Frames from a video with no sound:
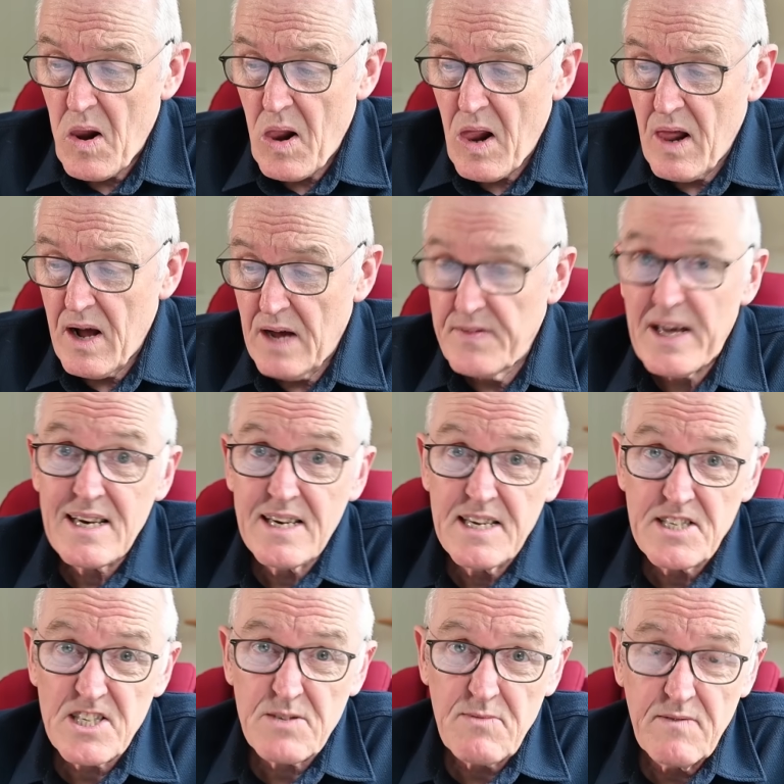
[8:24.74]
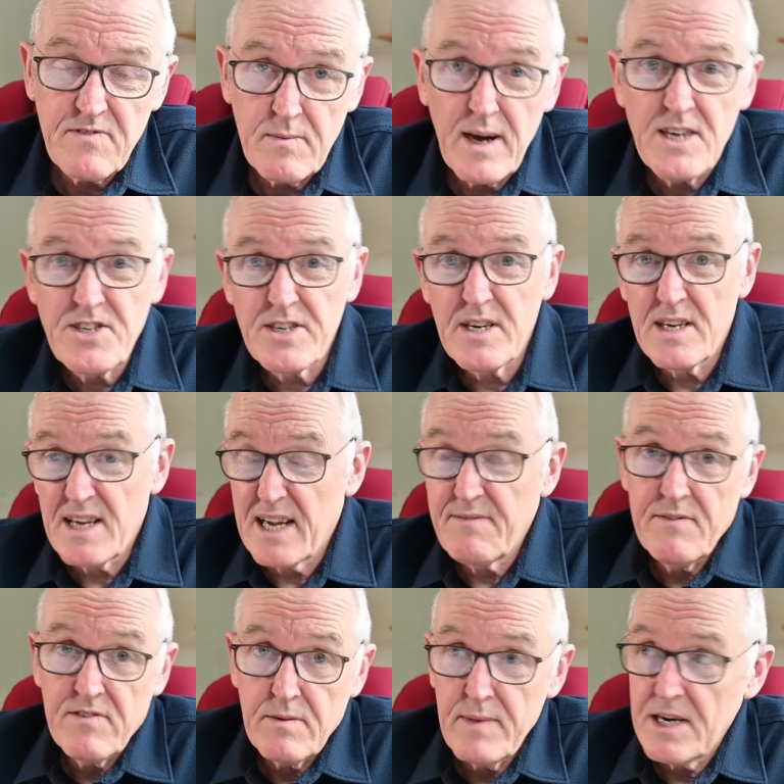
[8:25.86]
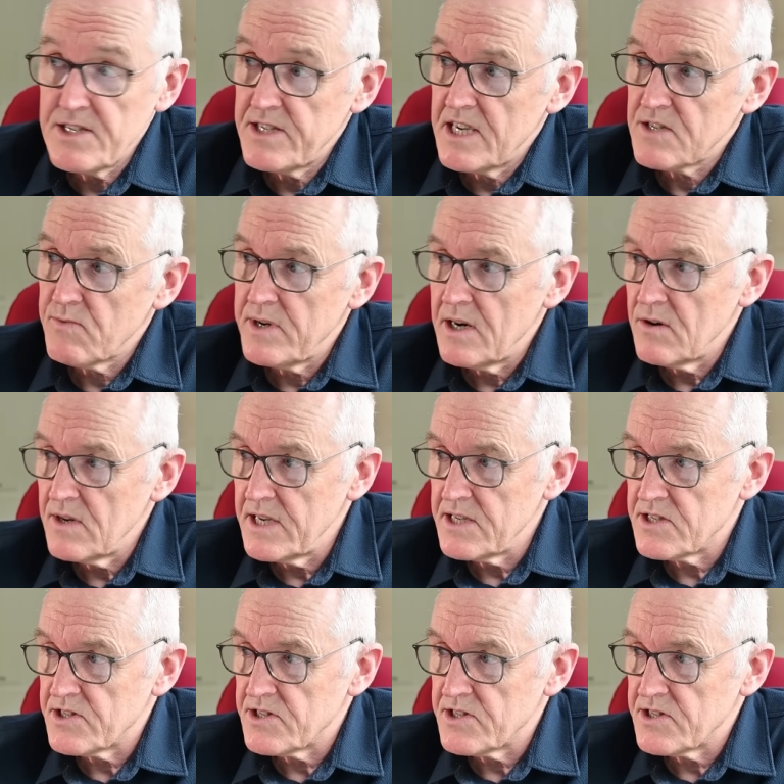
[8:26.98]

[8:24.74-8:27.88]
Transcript: And that leads to inflammation, and inflammation, as we know,